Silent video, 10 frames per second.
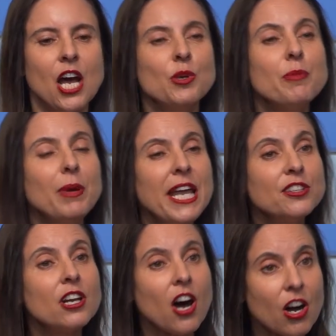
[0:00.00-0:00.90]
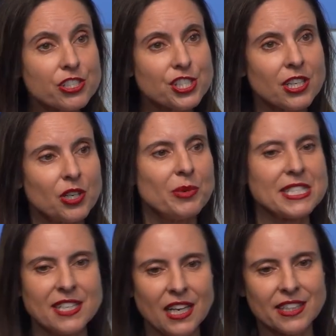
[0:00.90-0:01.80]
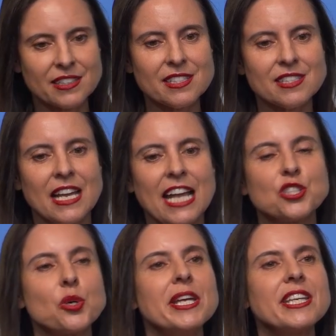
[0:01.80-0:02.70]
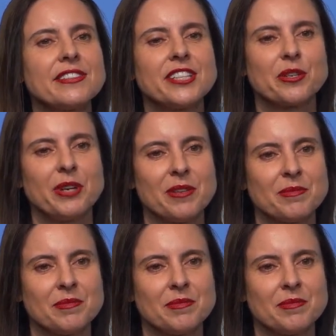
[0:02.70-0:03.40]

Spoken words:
We play in a large, resilient, and growing category.